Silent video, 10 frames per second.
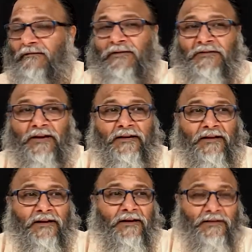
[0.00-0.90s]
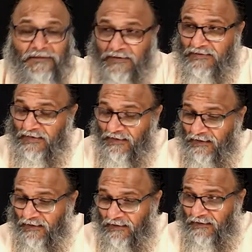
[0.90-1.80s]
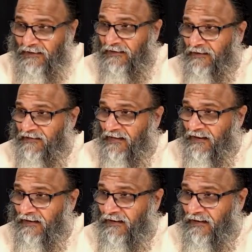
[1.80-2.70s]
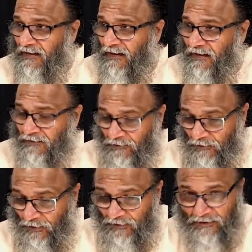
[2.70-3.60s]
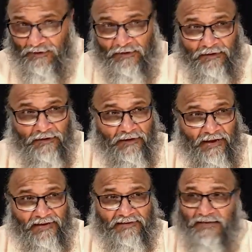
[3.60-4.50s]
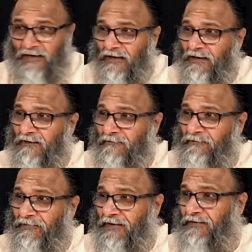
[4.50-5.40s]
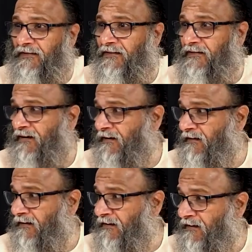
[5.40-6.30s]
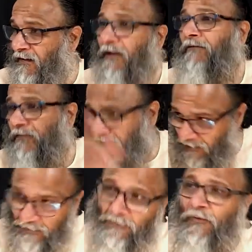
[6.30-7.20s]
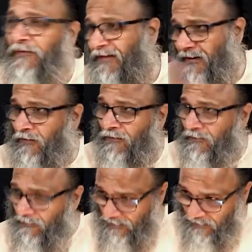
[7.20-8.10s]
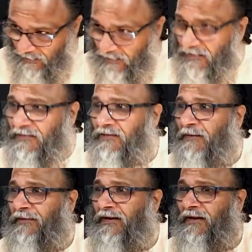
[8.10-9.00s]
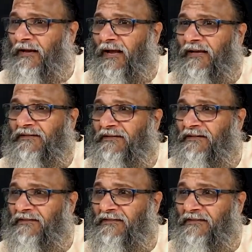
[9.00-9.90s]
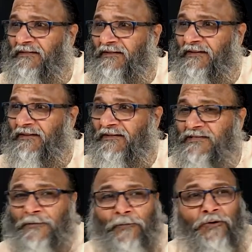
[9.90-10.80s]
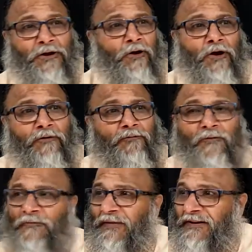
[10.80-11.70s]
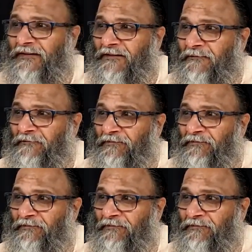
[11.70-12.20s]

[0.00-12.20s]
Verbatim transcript: Which center? Just like in the cycle, you got the axle. It's in the center. Everything is moving around, but it is remaining as it is, supporting all movement.